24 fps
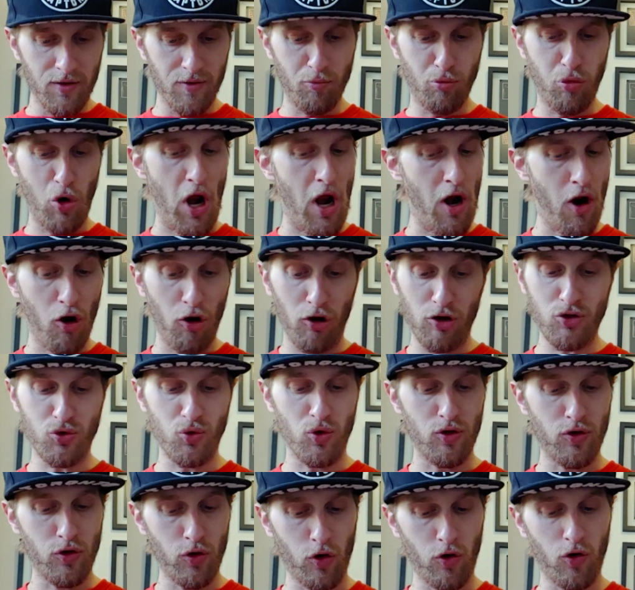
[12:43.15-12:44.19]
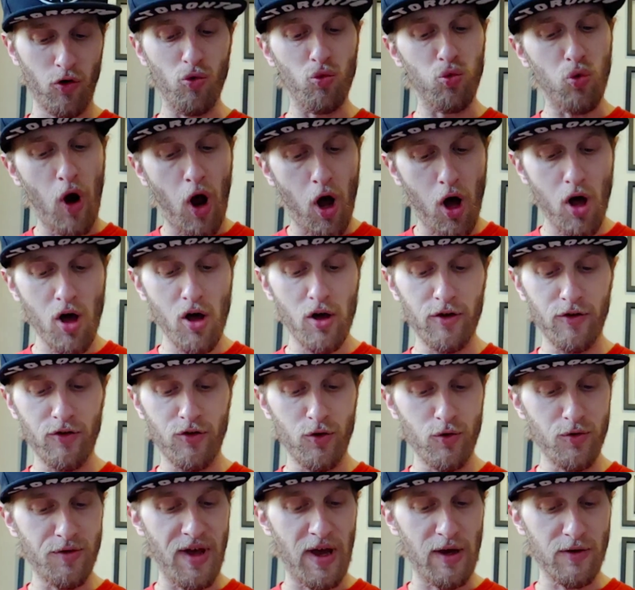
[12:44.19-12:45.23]
Bret Hart's return to Raw in
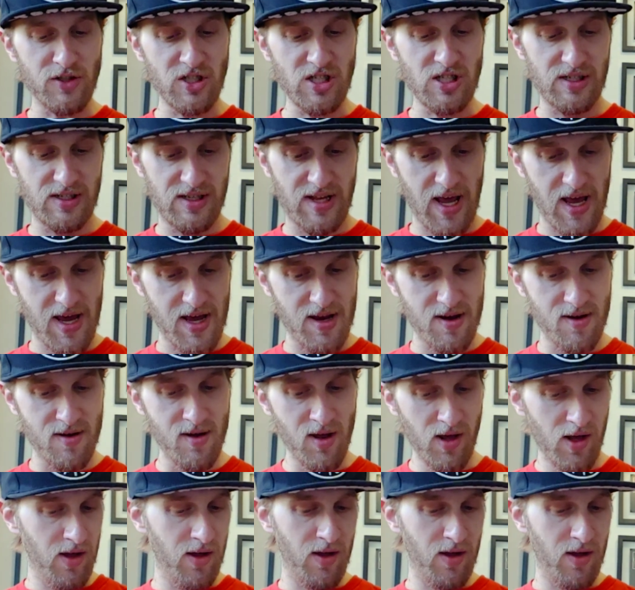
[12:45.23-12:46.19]
2010,